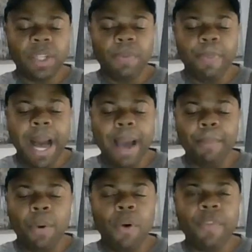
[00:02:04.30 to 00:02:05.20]
you
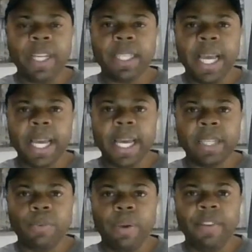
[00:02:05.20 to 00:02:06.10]
buy movie
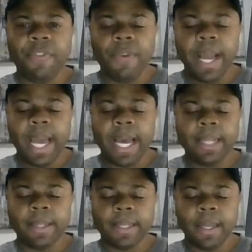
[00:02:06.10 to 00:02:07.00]
tickets with
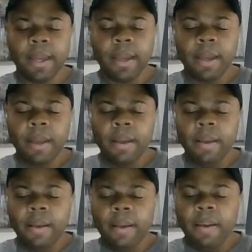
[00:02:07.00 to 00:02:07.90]
friends,
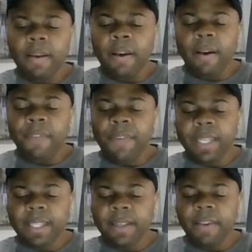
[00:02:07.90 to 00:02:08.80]

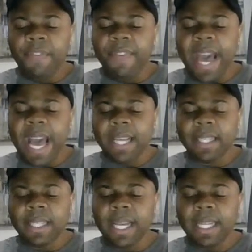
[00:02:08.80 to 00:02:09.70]

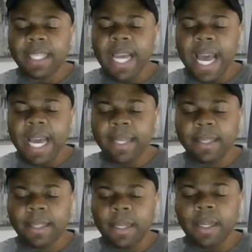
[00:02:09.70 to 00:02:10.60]

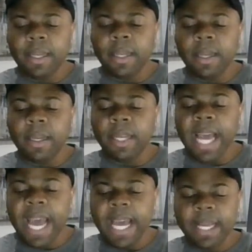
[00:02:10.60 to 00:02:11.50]
facilitates
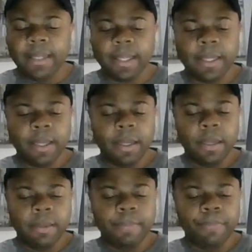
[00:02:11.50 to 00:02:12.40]
dates,
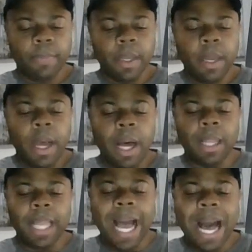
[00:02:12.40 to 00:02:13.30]

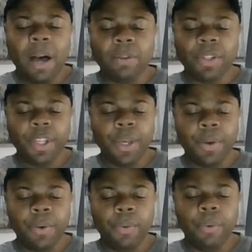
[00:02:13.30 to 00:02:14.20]
allows
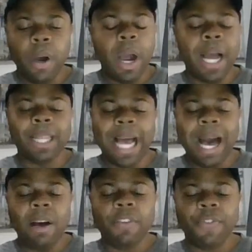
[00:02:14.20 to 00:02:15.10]
you or
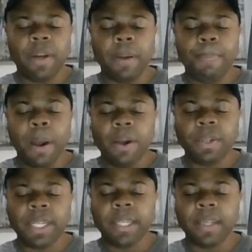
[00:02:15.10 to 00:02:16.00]
allows for the
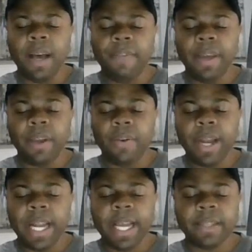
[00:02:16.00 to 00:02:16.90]
purchase of
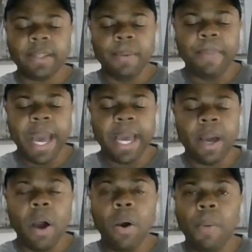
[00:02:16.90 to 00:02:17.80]
ingredients to make
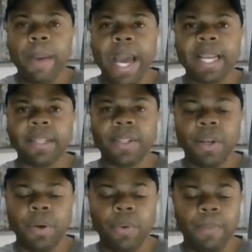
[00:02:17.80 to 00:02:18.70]
homemade
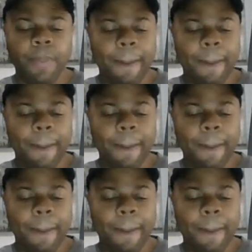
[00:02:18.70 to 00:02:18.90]
soup.